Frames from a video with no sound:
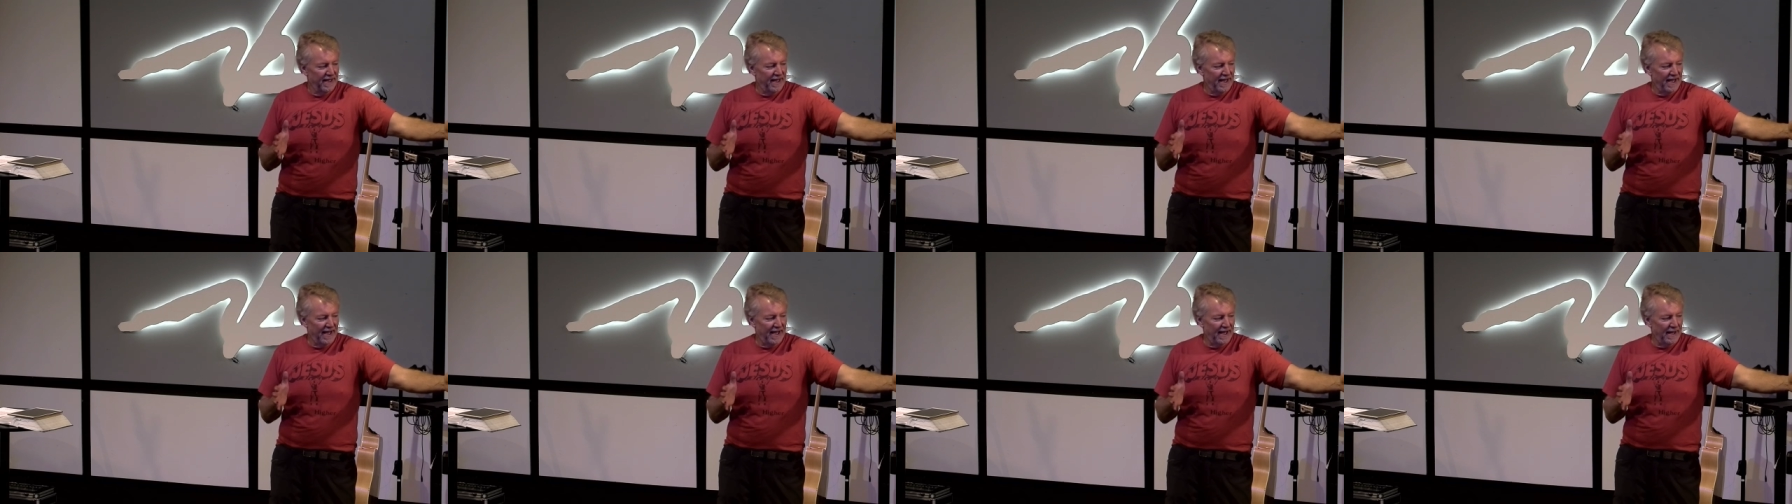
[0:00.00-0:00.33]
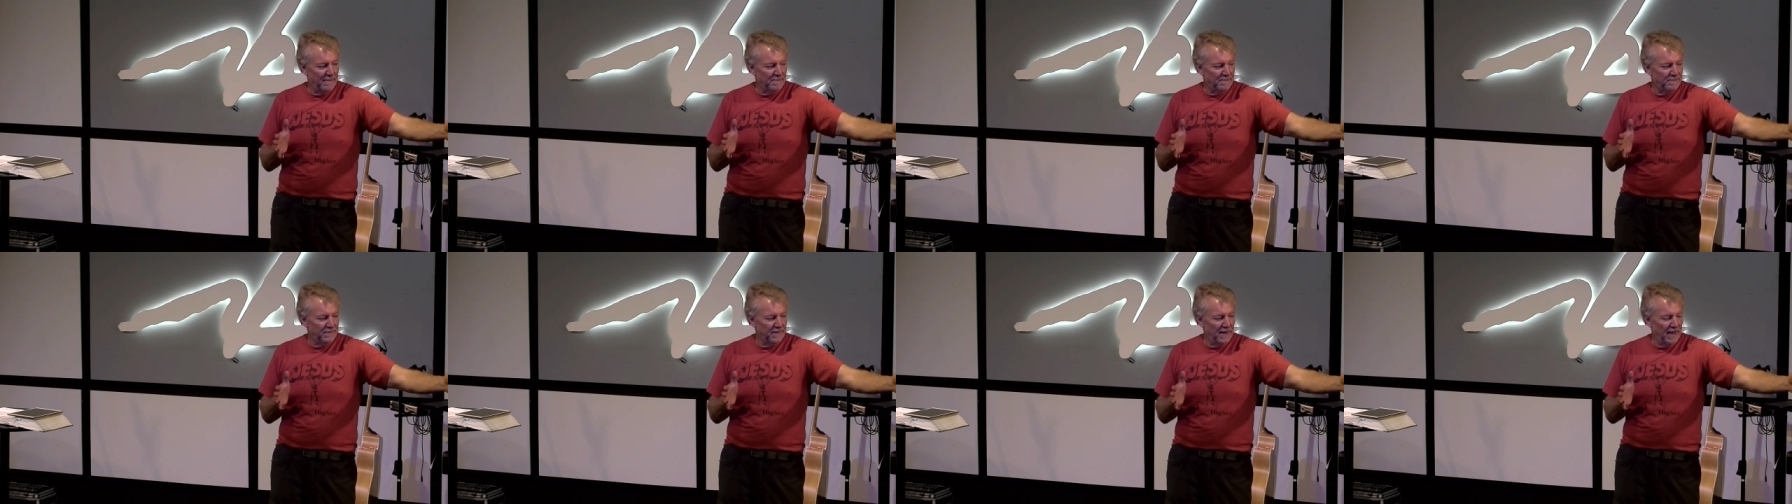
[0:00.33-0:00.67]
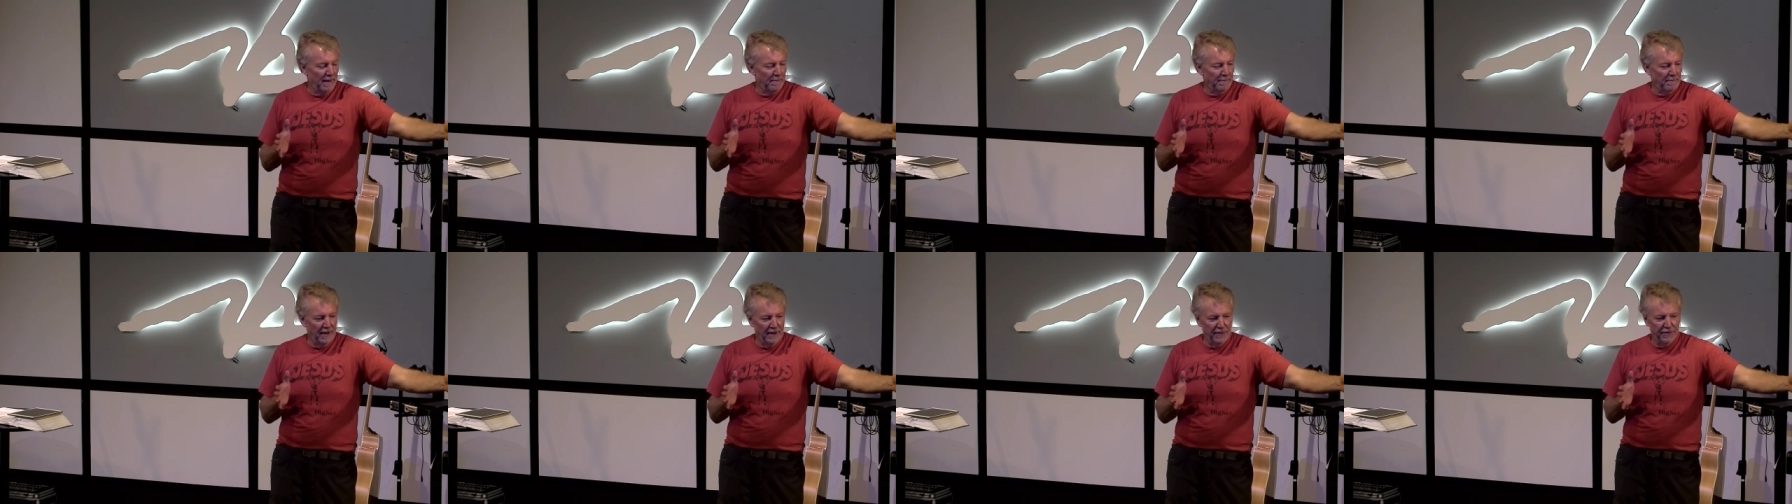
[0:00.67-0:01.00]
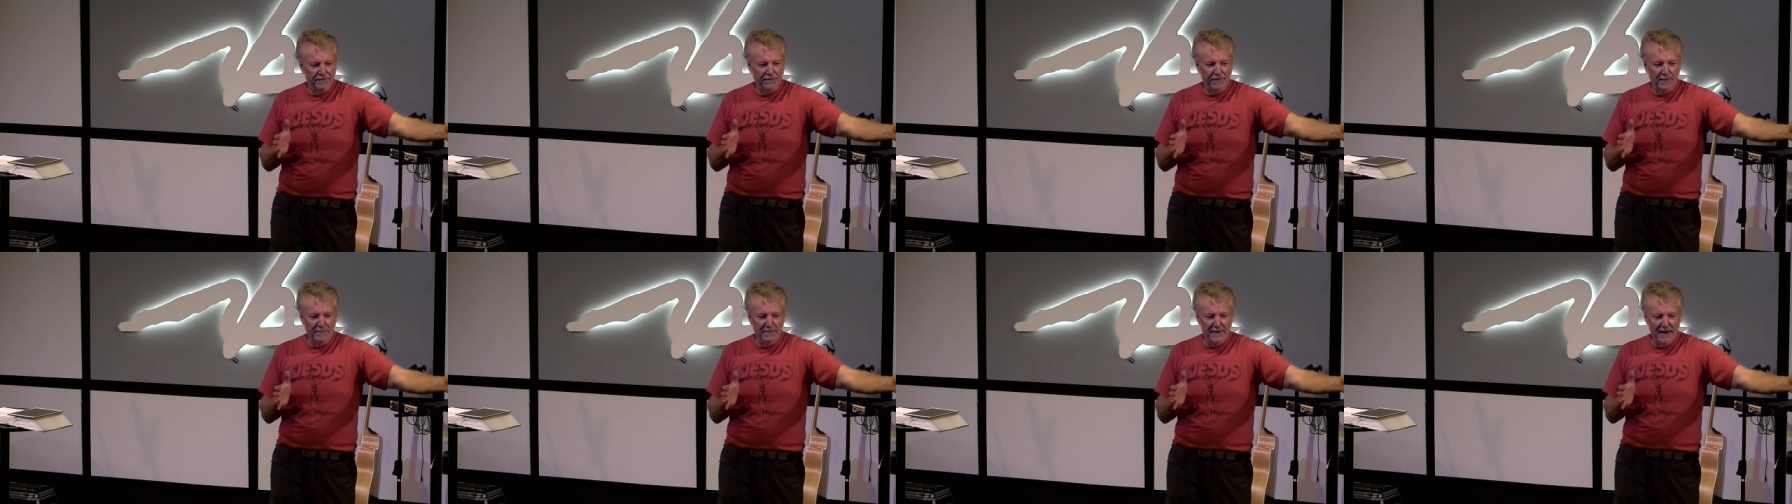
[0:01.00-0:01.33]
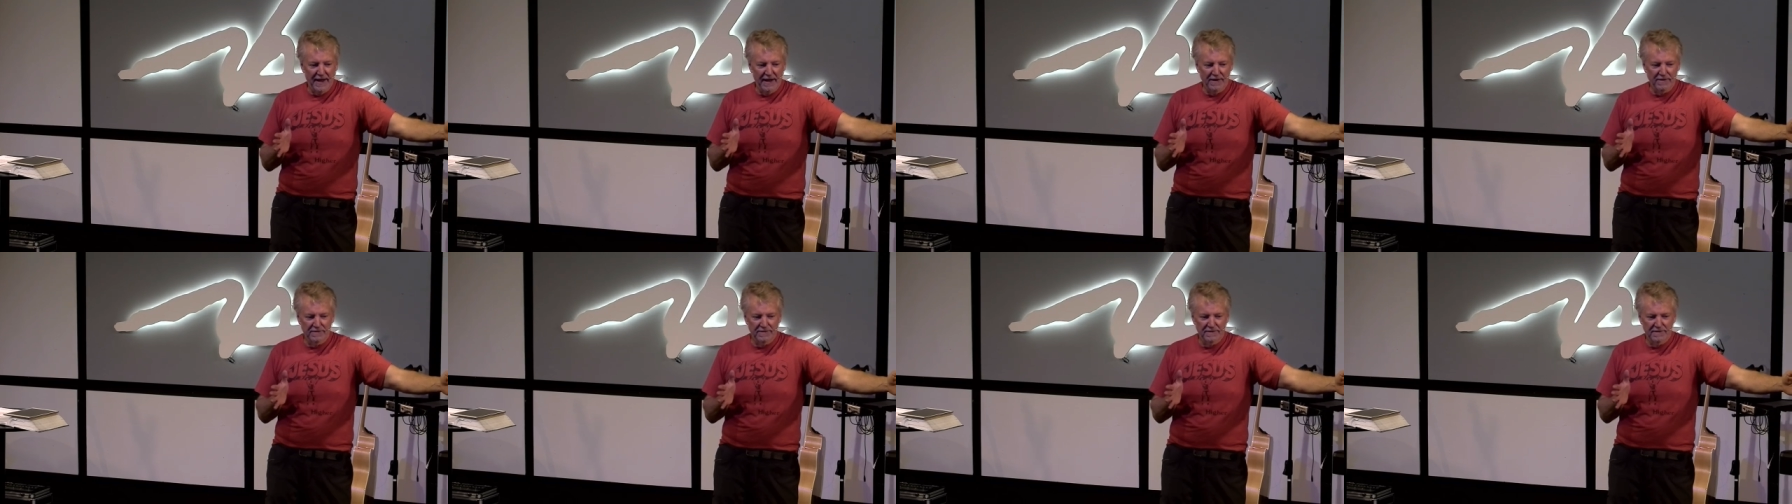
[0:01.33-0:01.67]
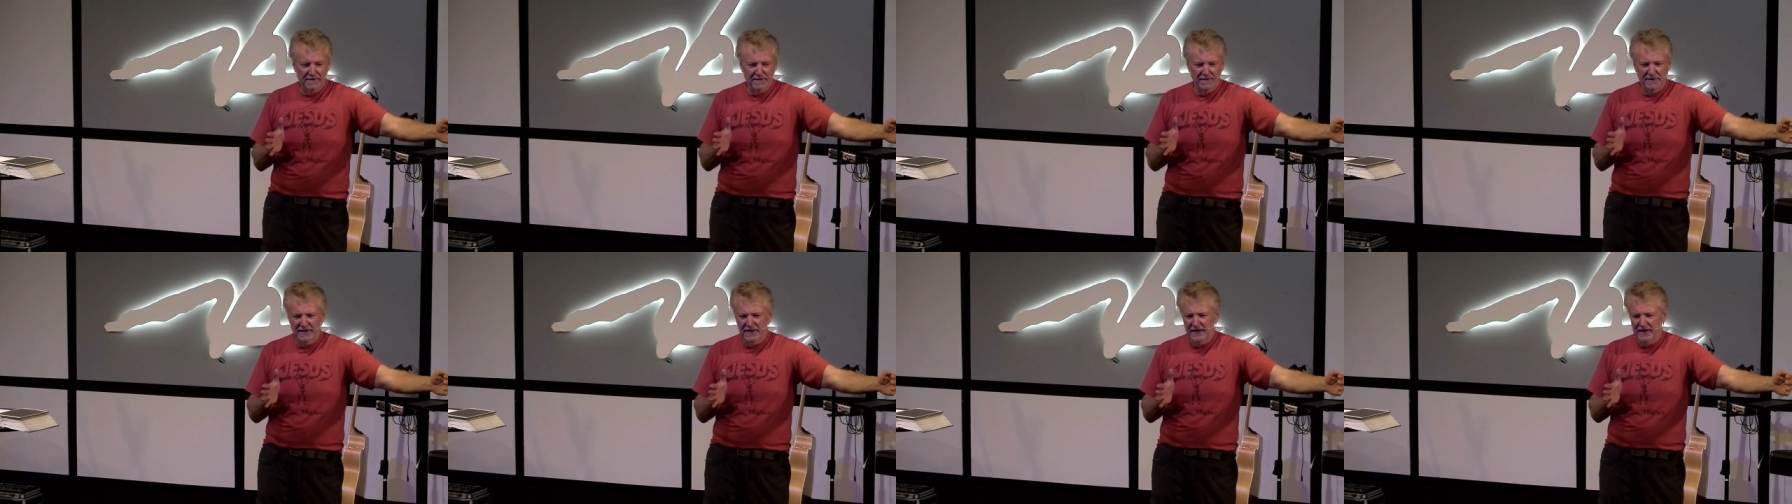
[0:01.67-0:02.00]
um, a month from now,
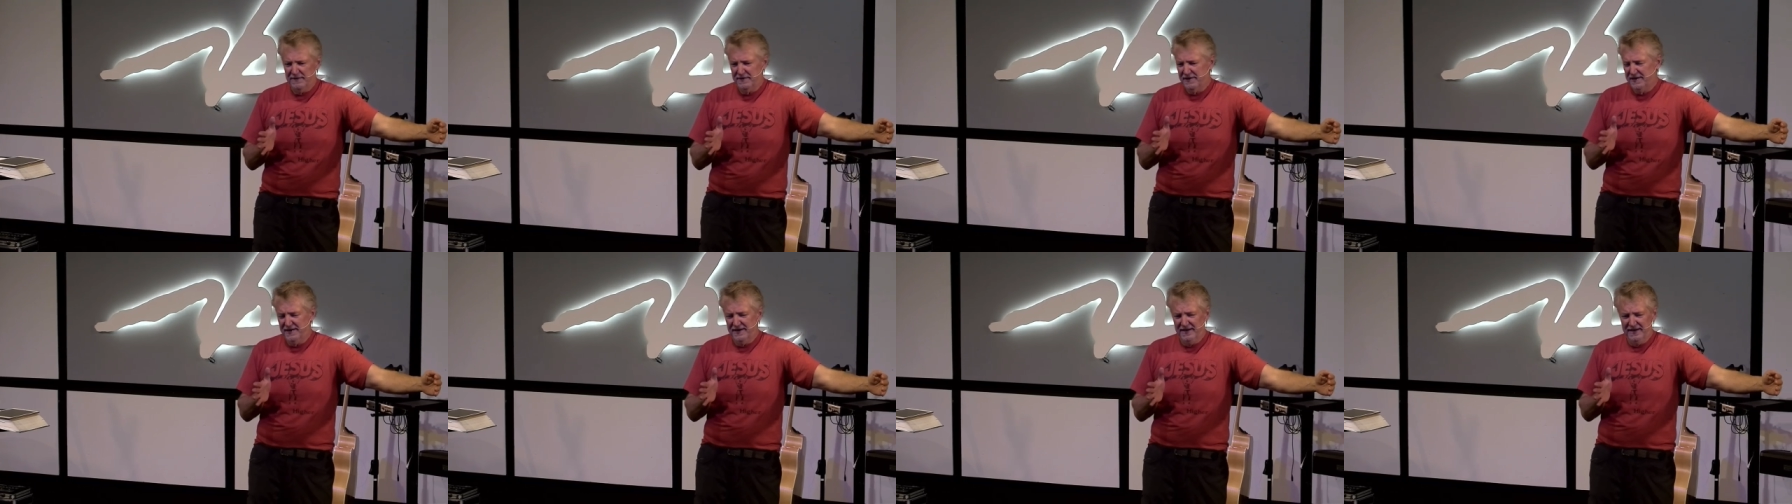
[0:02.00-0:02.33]
you,